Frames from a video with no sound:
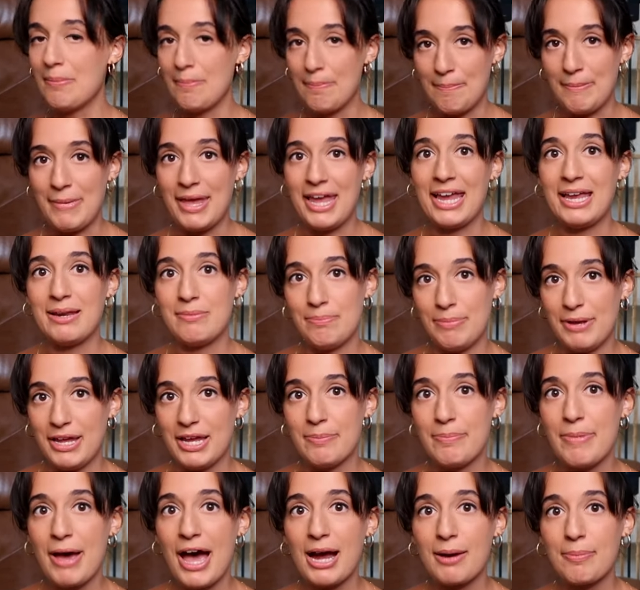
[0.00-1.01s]
main
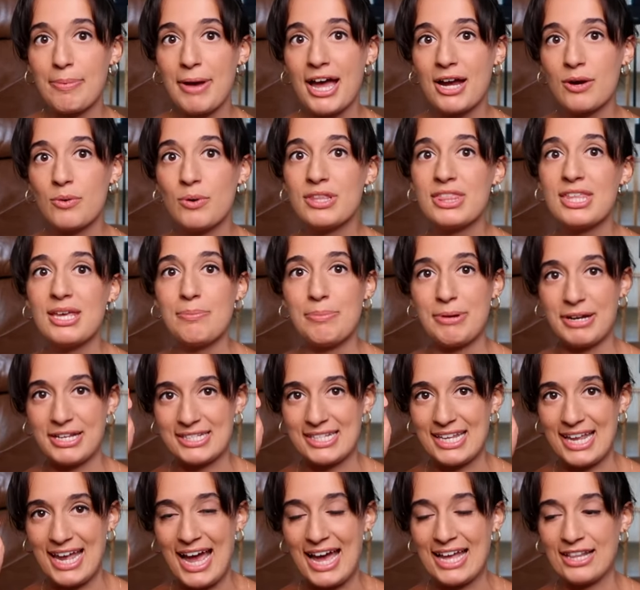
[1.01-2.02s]
big backpack with it
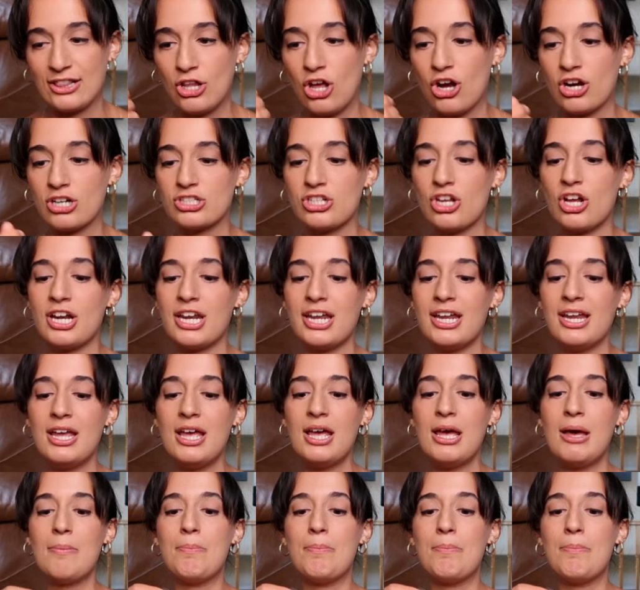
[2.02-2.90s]
because it had locks on it,